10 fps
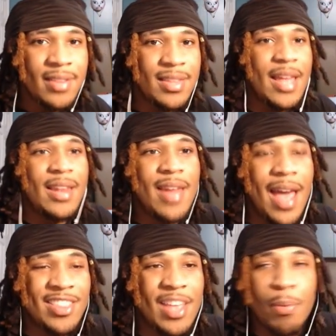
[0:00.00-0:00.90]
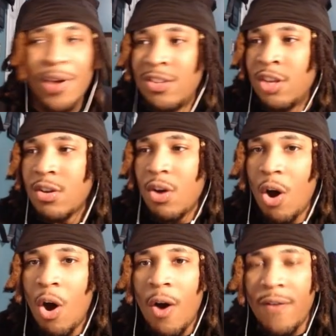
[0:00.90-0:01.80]
then at that point, it took
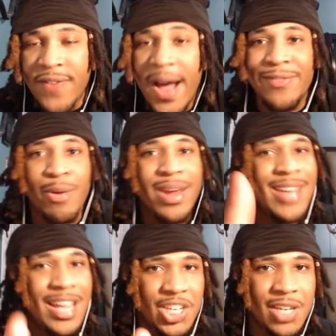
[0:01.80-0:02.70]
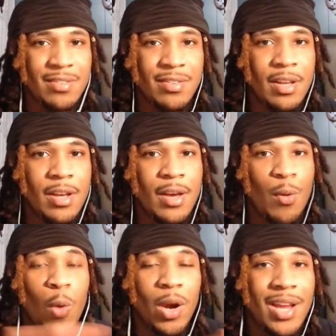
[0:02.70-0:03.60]
all five great nations
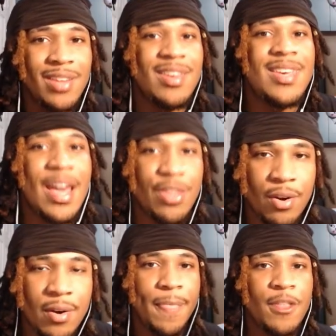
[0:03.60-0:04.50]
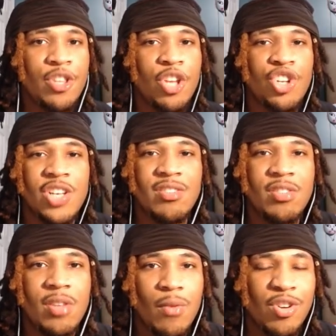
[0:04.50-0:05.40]
working together to
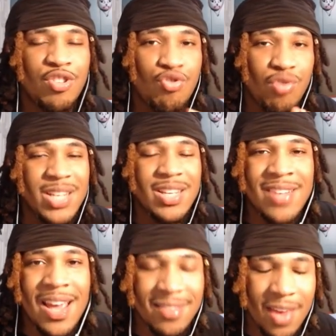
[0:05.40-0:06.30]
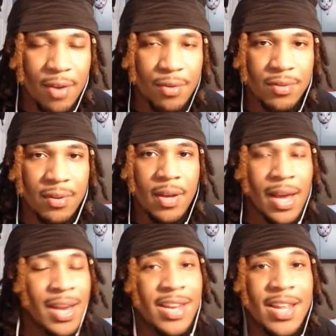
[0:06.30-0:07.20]
just restrain the Ten Tails.
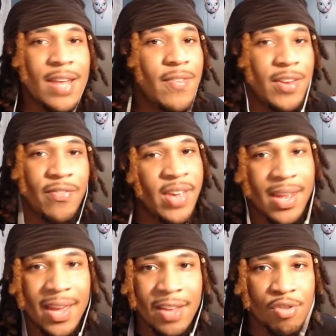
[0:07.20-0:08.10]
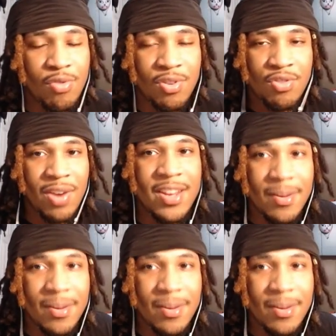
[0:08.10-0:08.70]
And it didn't even defeat it. It just restrained